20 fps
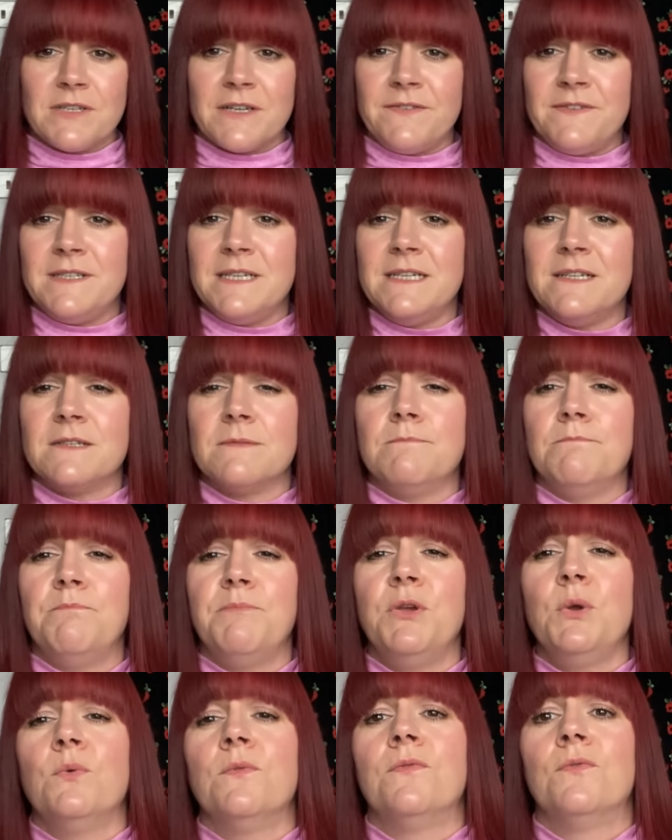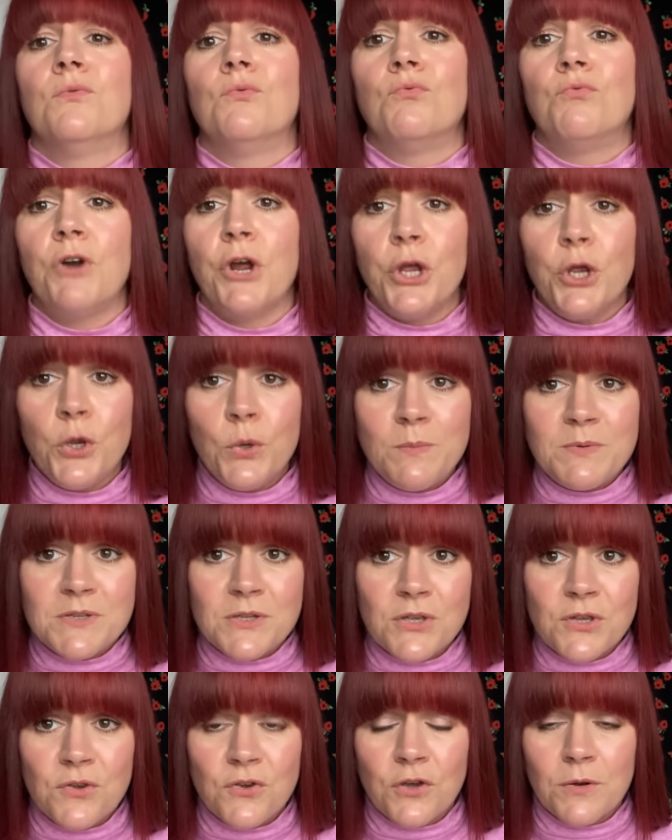I've seen some beautiful robes
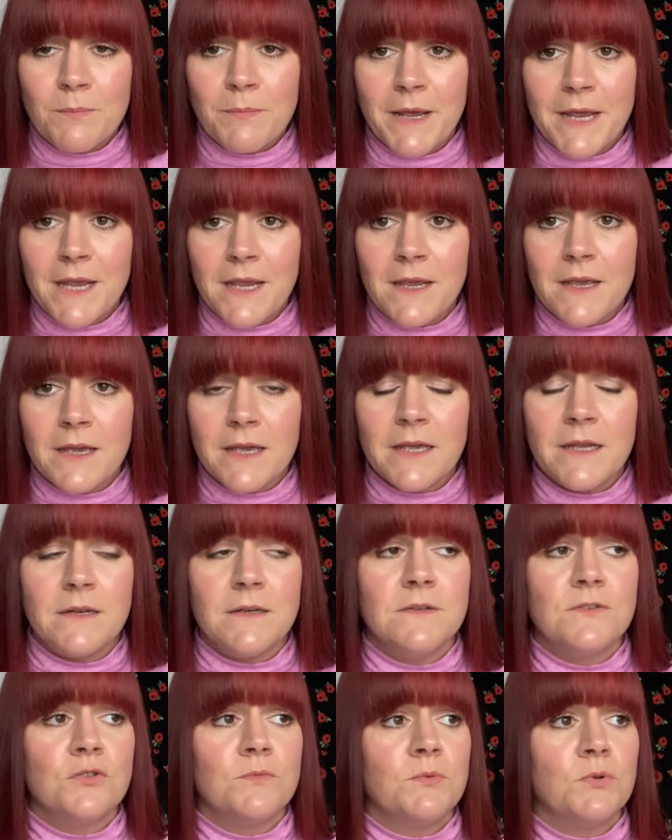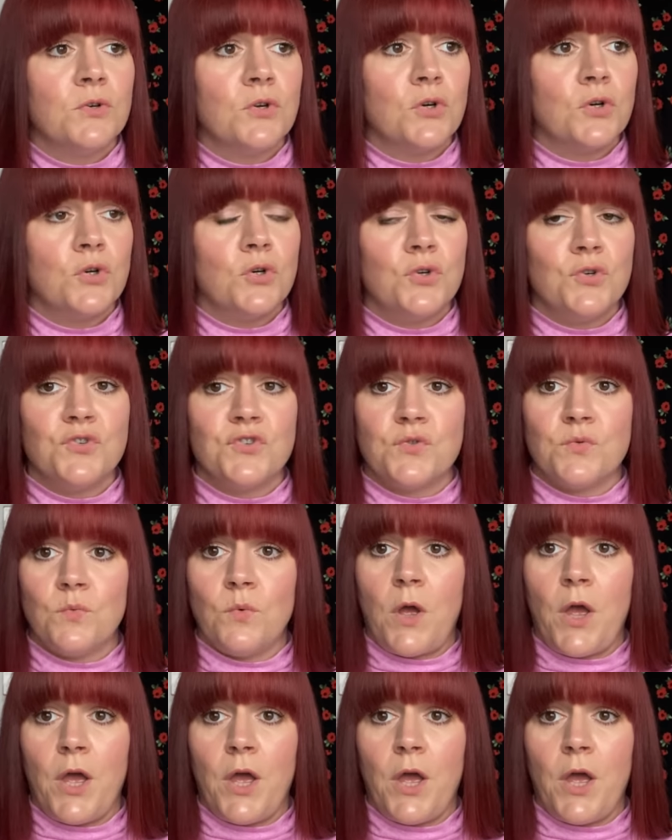that you could make in double gauze,